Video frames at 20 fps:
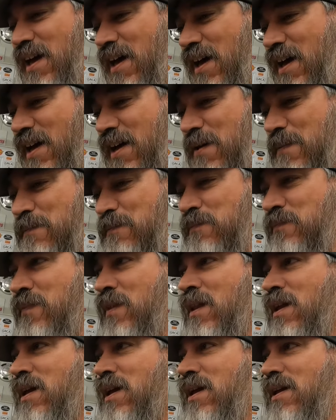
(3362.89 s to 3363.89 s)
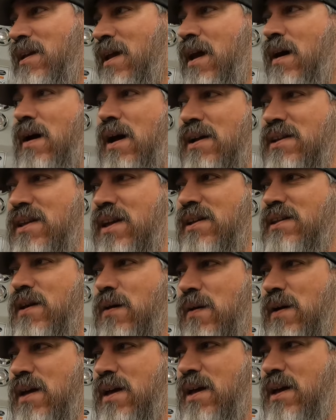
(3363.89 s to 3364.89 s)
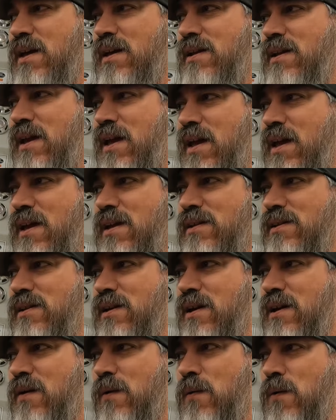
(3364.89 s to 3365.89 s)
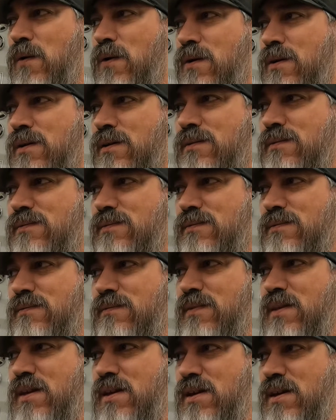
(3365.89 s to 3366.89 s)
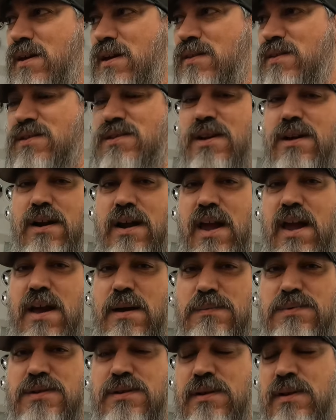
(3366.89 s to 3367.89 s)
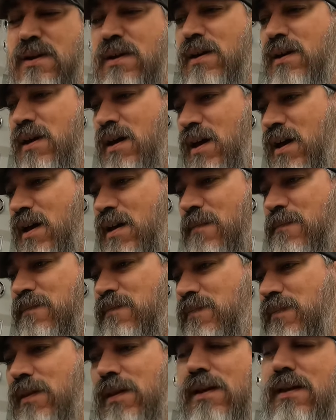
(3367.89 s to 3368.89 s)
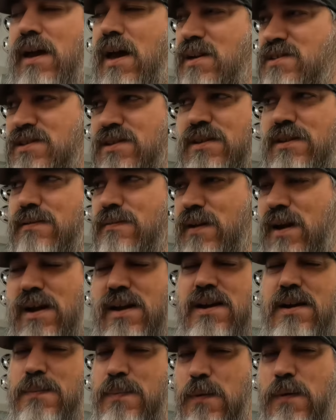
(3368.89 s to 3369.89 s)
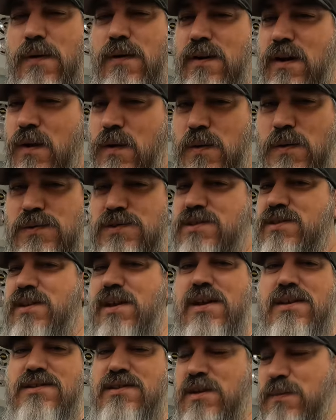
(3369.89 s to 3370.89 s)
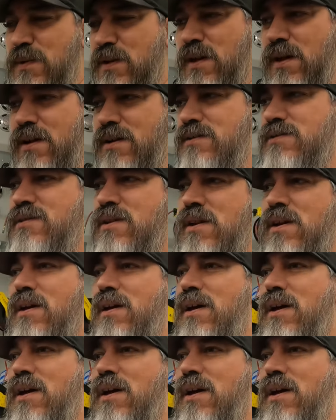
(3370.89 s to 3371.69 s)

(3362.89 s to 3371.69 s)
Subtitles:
Now I did go ahead and order the center caps. Actually, I ended up ordering a whole set of simulators.